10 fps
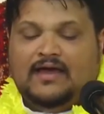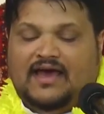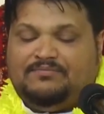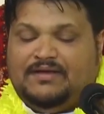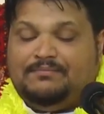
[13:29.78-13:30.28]

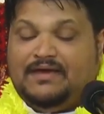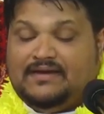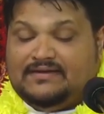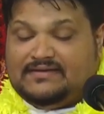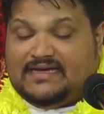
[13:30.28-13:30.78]
have been
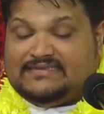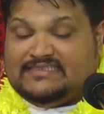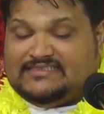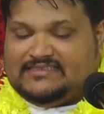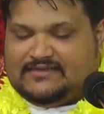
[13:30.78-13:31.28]
made into
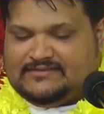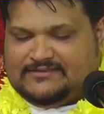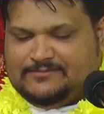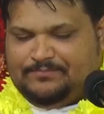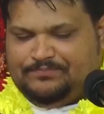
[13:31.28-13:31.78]

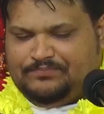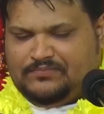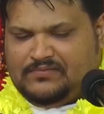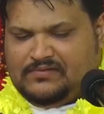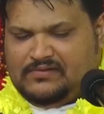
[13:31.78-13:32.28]
existence.
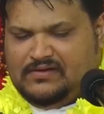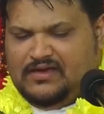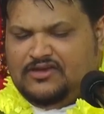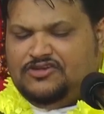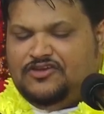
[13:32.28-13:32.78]

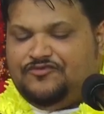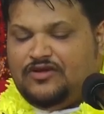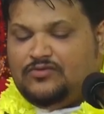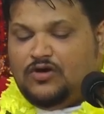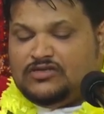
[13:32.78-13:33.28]

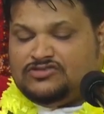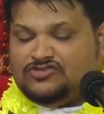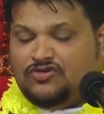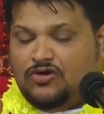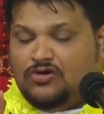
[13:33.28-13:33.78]
Different ones
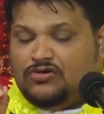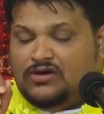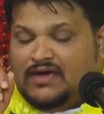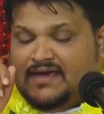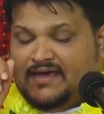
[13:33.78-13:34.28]
grow
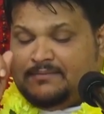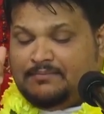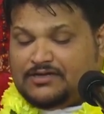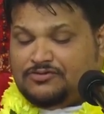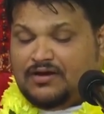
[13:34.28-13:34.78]
in
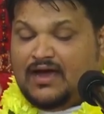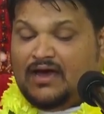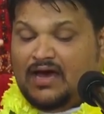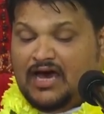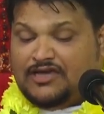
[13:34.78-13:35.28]

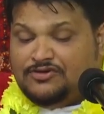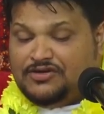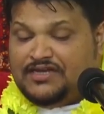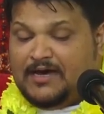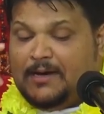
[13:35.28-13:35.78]
Mathura,
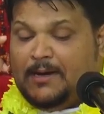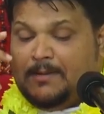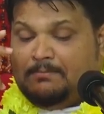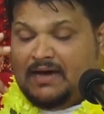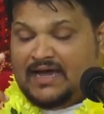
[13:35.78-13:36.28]
Ayodhya,
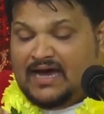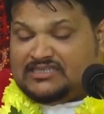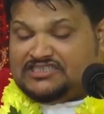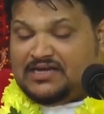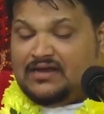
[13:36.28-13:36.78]

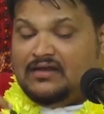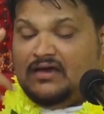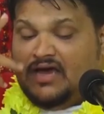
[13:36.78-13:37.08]
Mayachal,